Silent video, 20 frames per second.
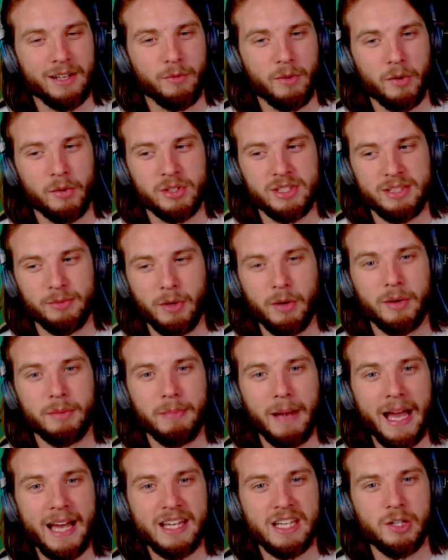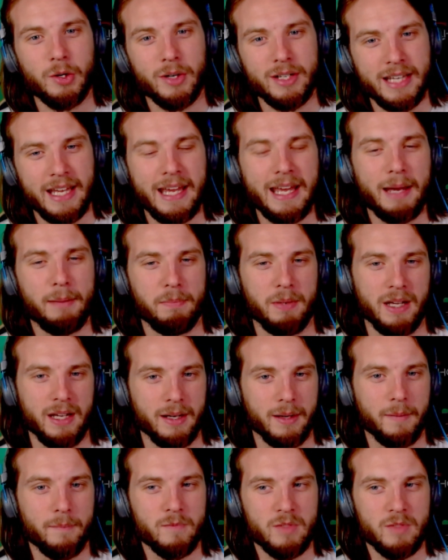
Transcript: We were backyard camping.